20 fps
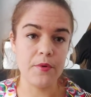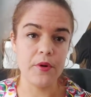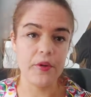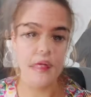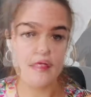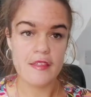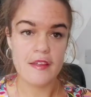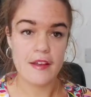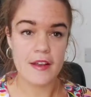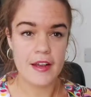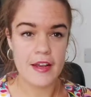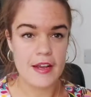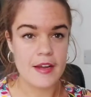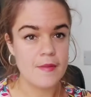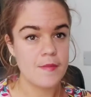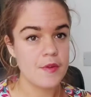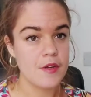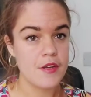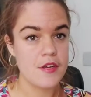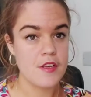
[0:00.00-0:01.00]
I think I
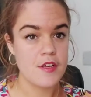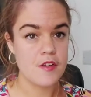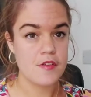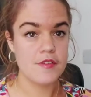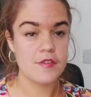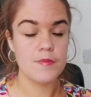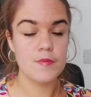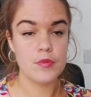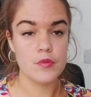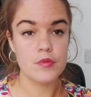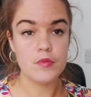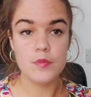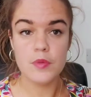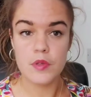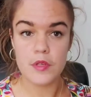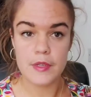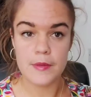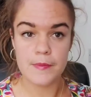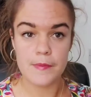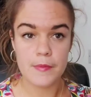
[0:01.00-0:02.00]
am going to use a
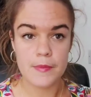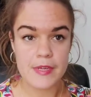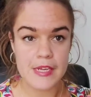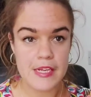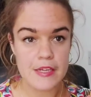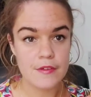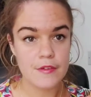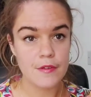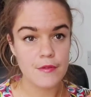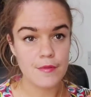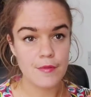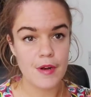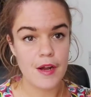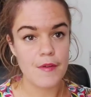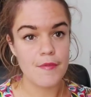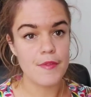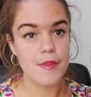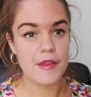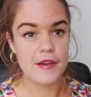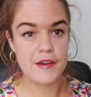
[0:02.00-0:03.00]
ballpoint needle
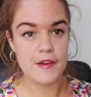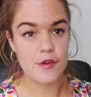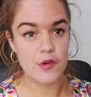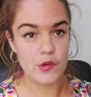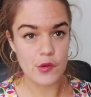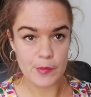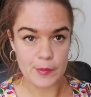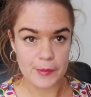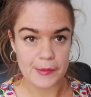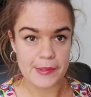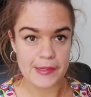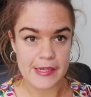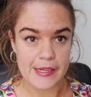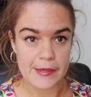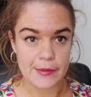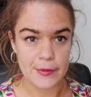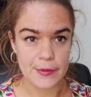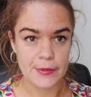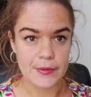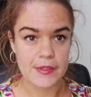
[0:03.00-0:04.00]
rather than a normal needle,